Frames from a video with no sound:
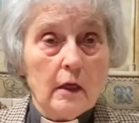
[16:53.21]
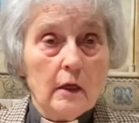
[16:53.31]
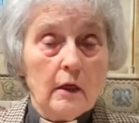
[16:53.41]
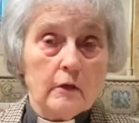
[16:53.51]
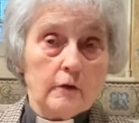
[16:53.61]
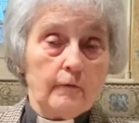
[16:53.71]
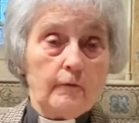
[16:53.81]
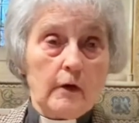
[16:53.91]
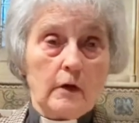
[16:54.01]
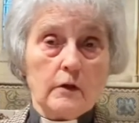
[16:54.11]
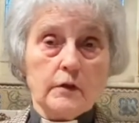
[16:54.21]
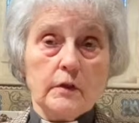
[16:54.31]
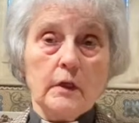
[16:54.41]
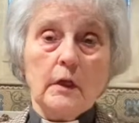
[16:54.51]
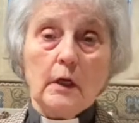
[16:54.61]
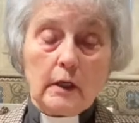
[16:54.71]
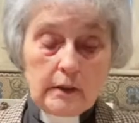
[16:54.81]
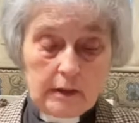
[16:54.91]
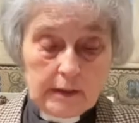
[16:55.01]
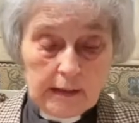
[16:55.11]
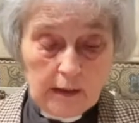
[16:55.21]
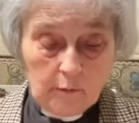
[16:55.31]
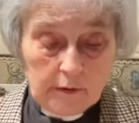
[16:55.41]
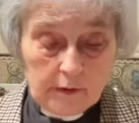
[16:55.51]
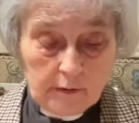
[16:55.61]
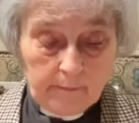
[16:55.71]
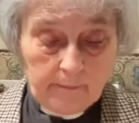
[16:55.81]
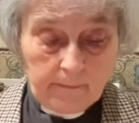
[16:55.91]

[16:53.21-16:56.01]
and to fast and to seek wisdom.